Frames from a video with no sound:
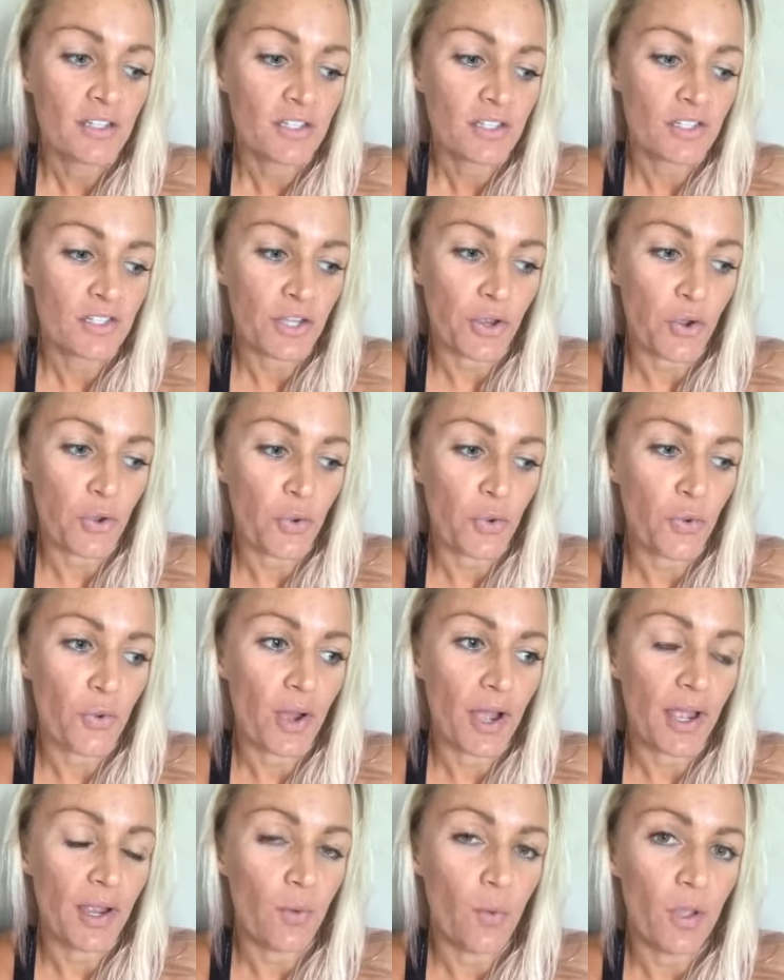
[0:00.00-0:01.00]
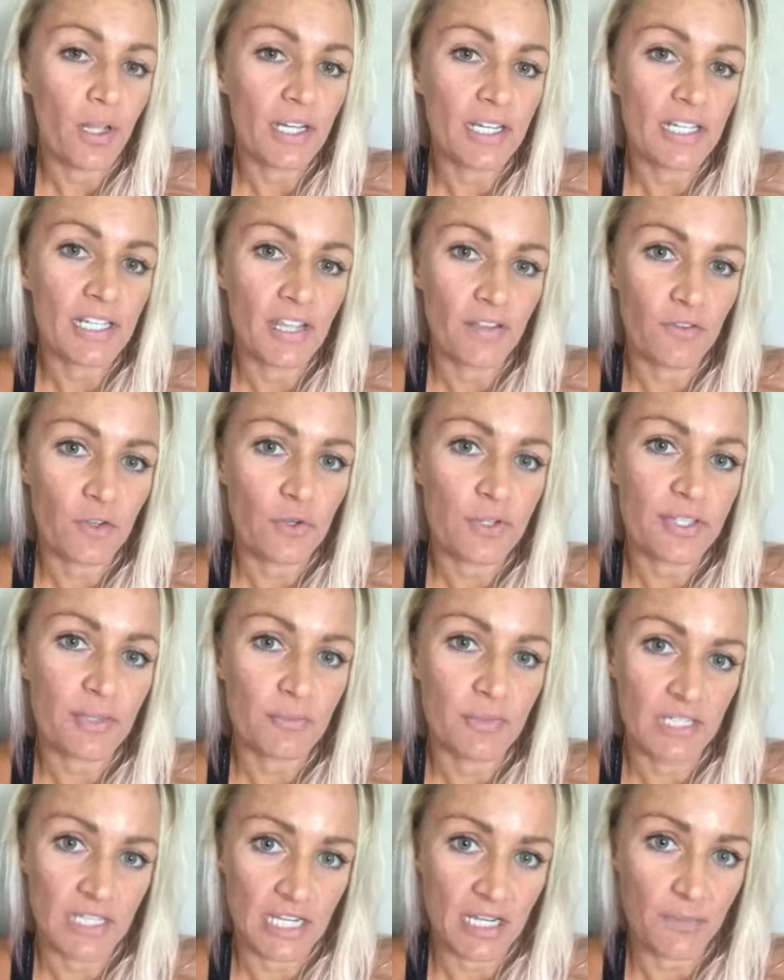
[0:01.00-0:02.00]
So I wanted to give you
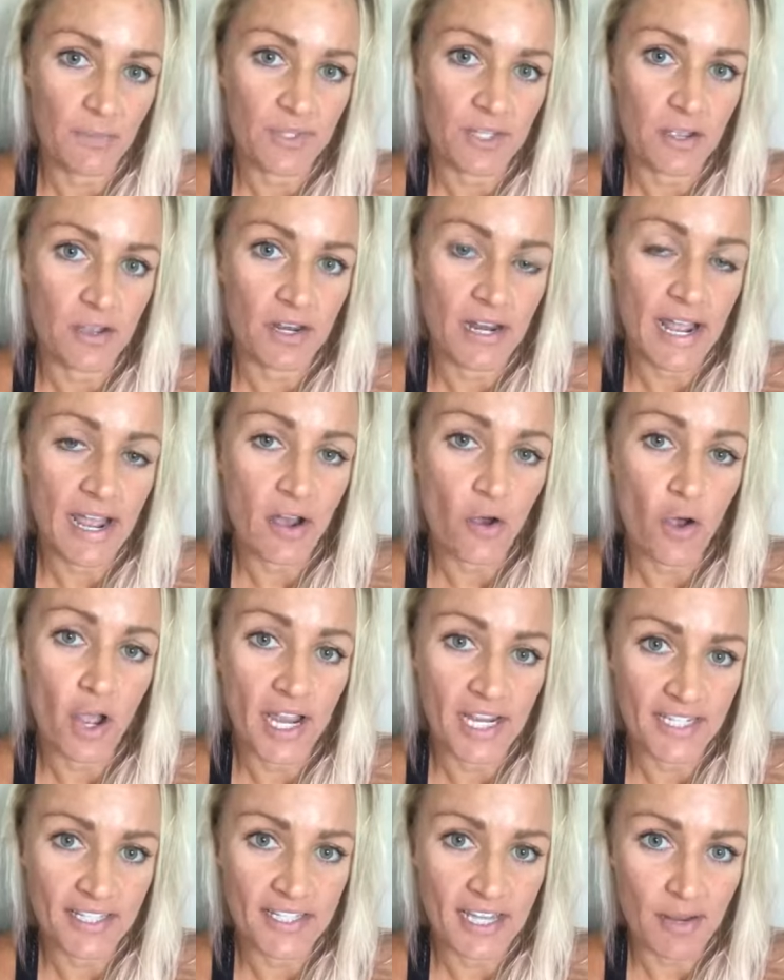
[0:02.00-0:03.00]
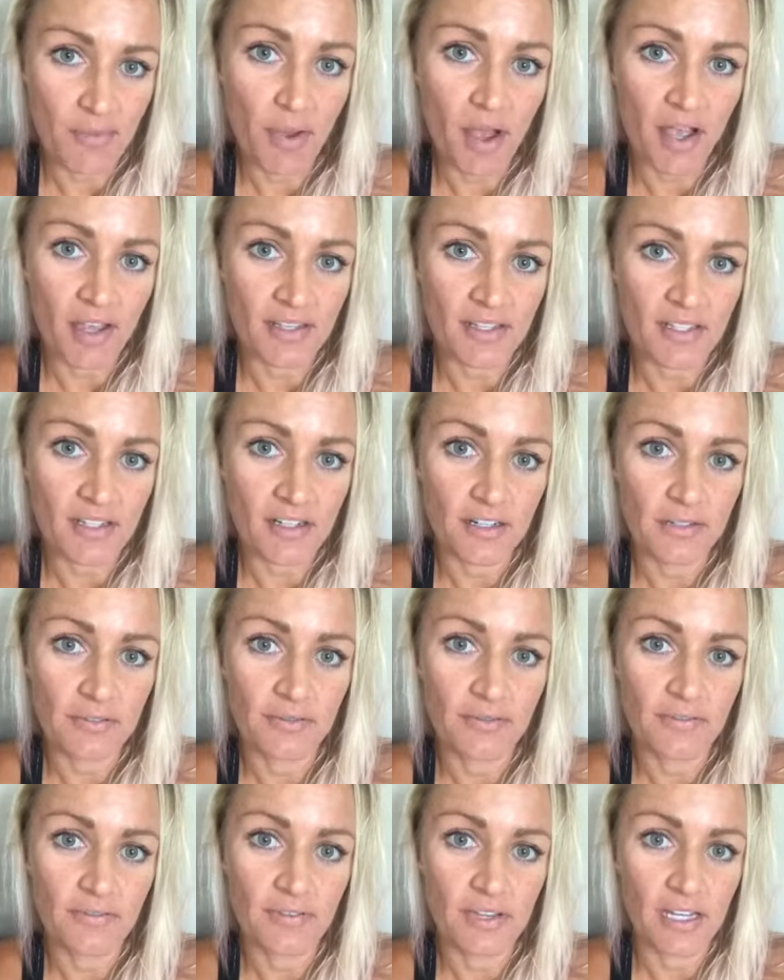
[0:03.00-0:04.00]
some tips on how I stay
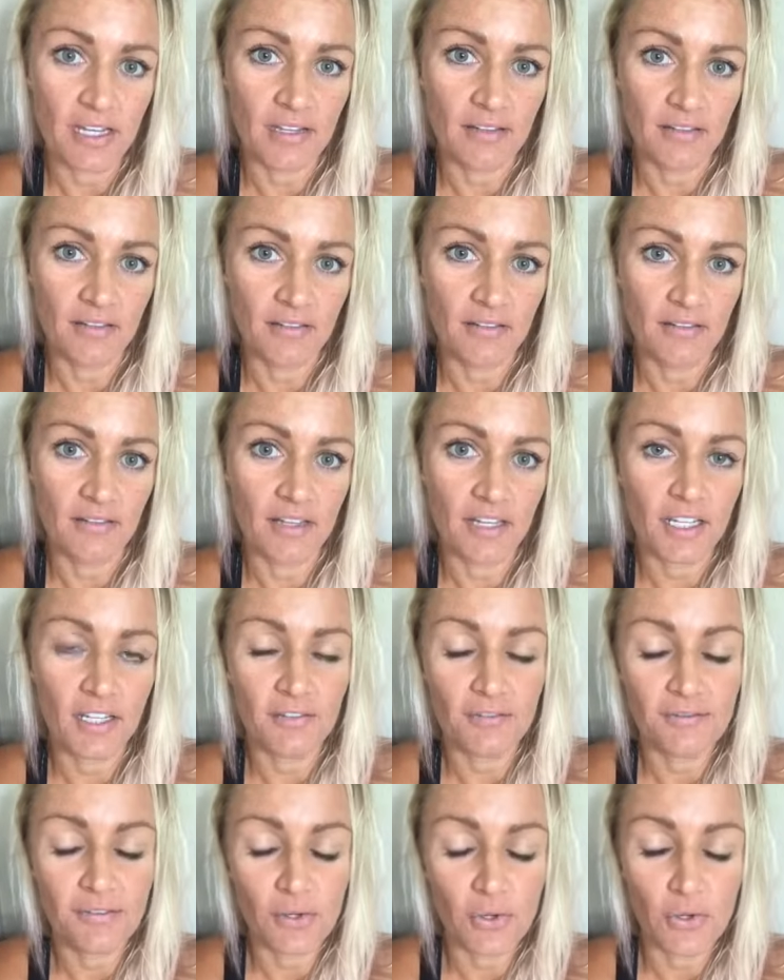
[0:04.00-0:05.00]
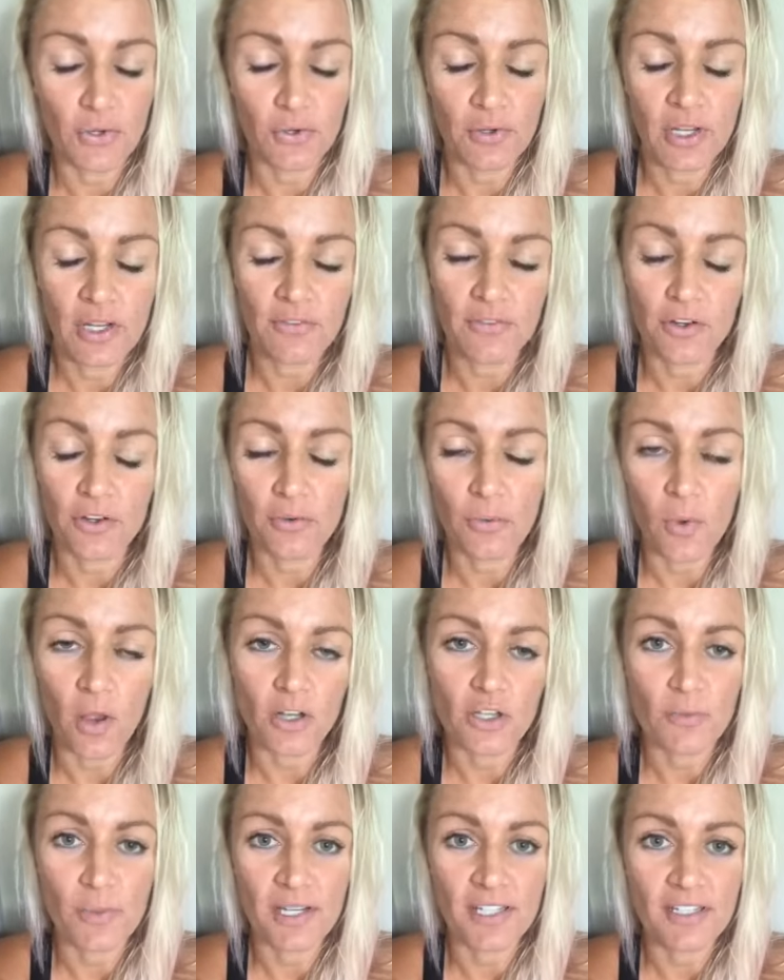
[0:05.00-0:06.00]
positive. And like, if you ever
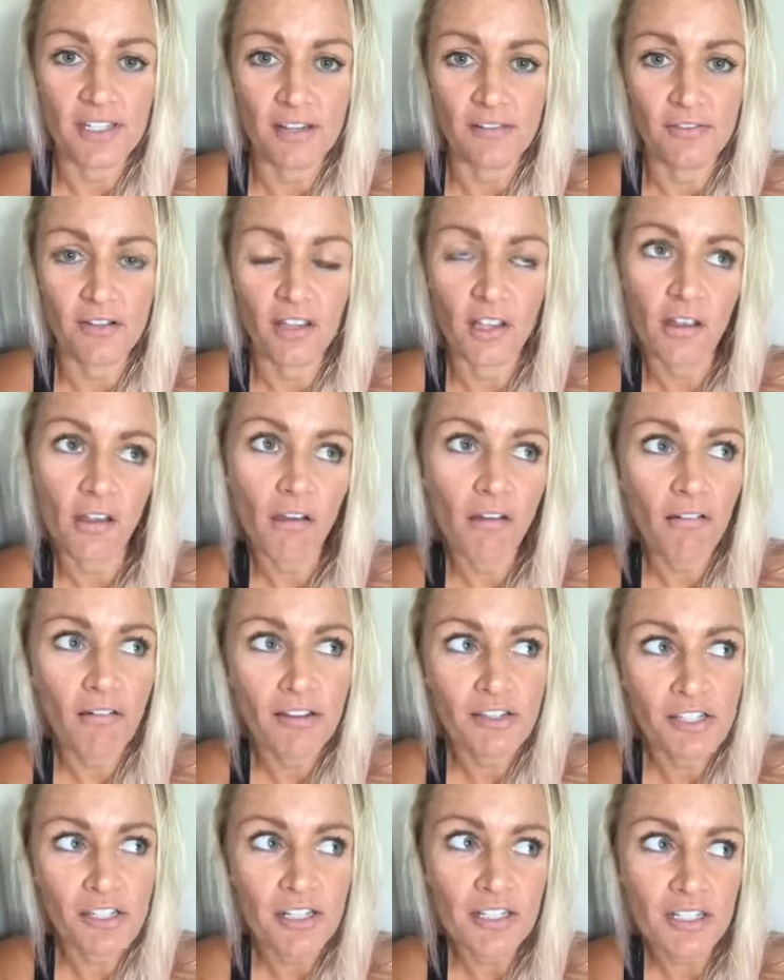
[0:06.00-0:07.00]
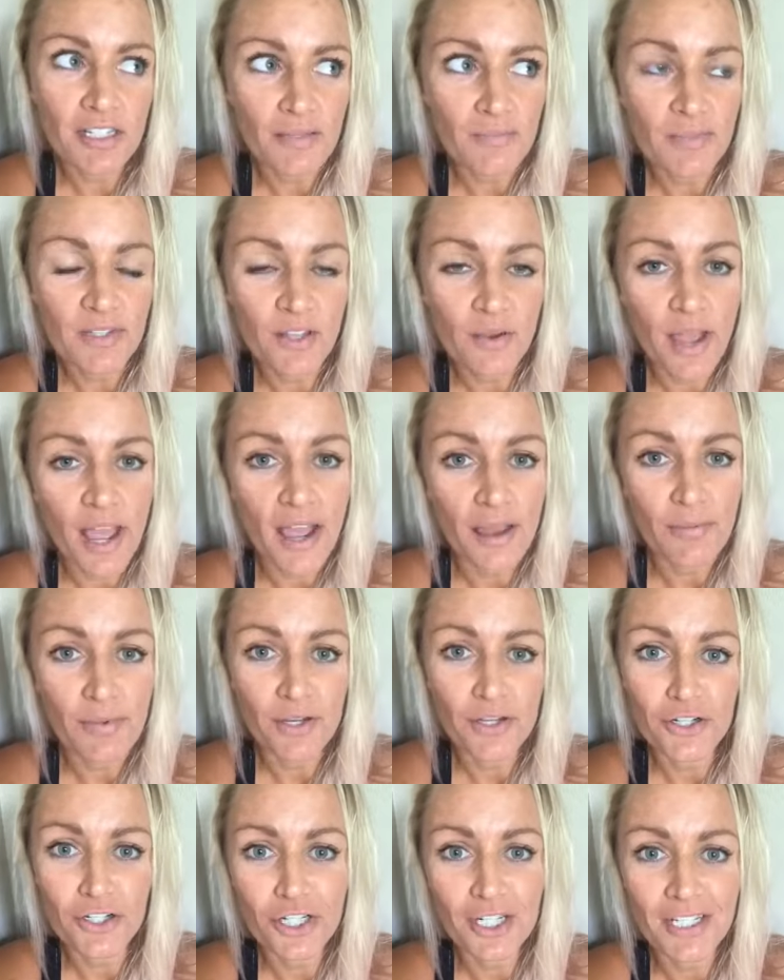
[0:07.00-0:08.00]
watch my stuff, you're like, oh, she seems so
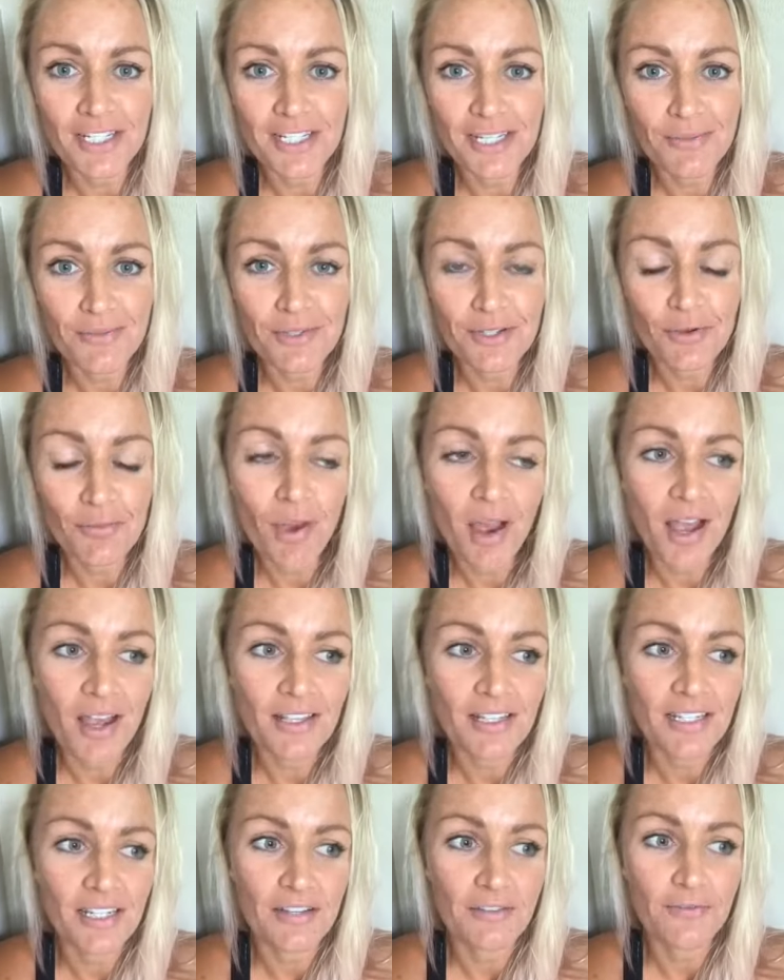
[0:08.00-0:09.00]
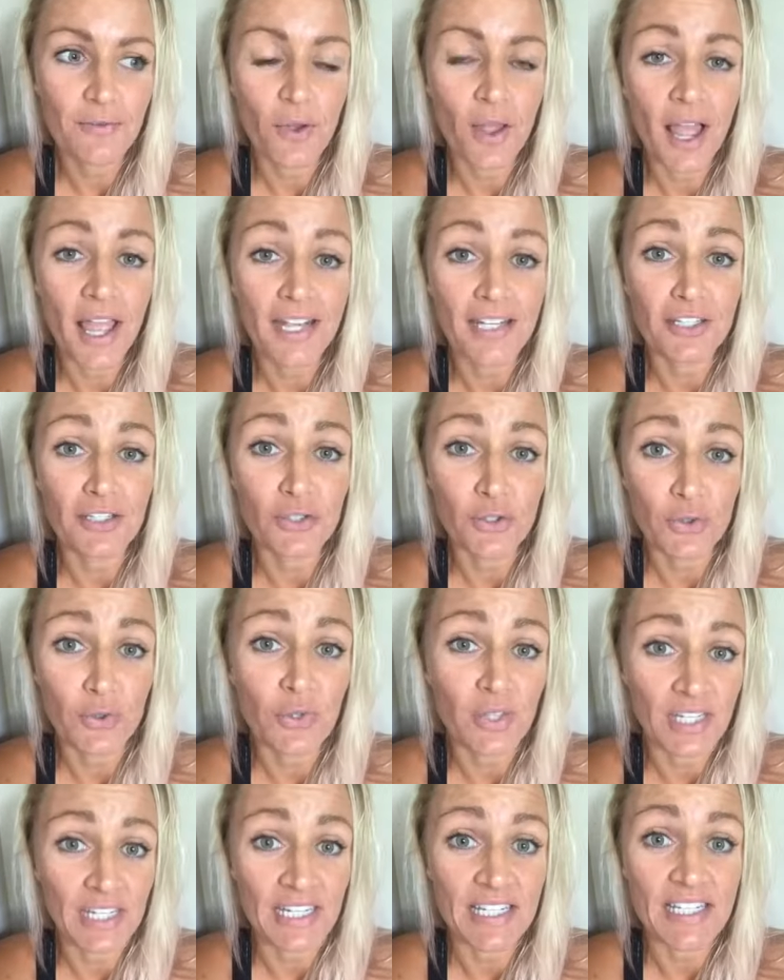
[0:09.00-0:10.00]
happy, or she seems so positive. Well, I do
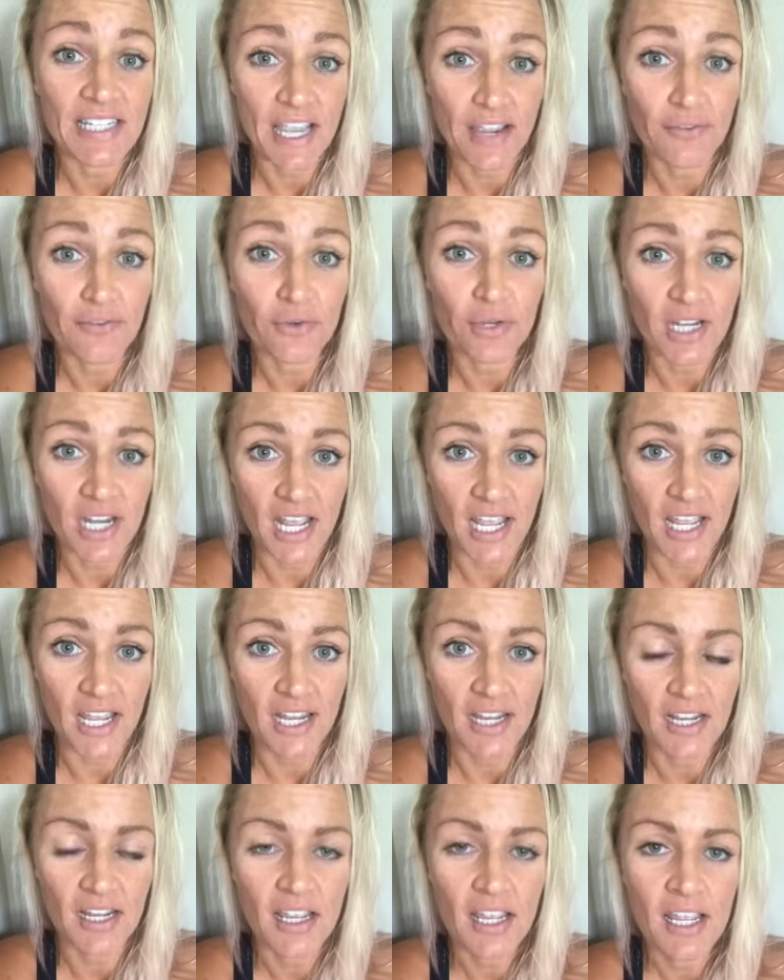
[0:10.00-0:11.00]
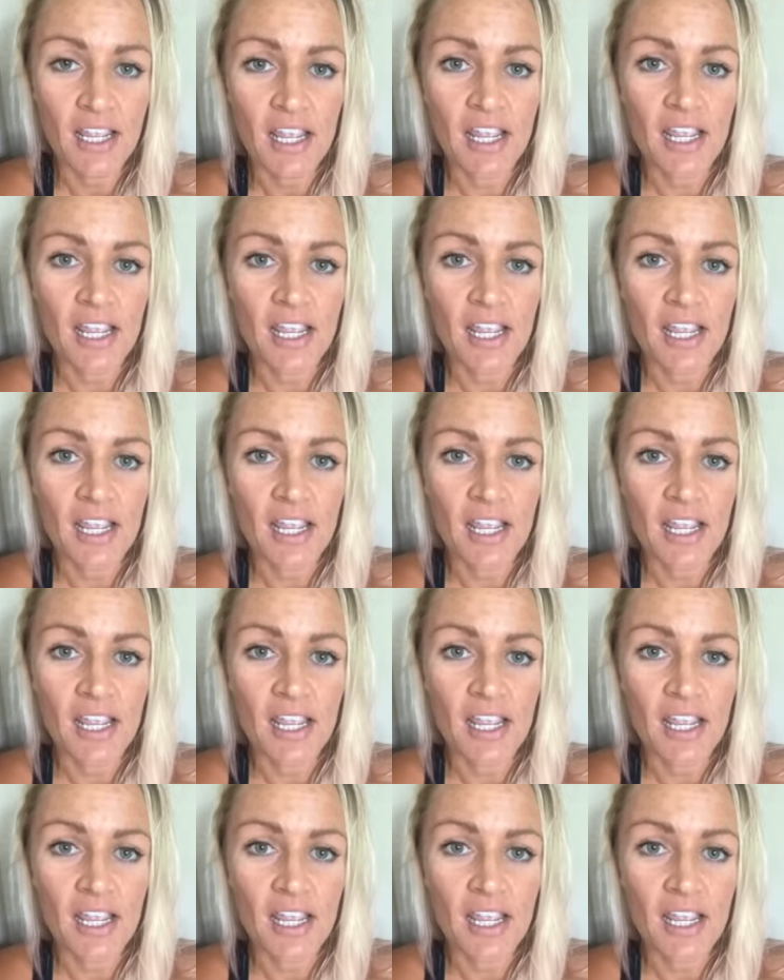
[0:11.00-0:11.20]
things every day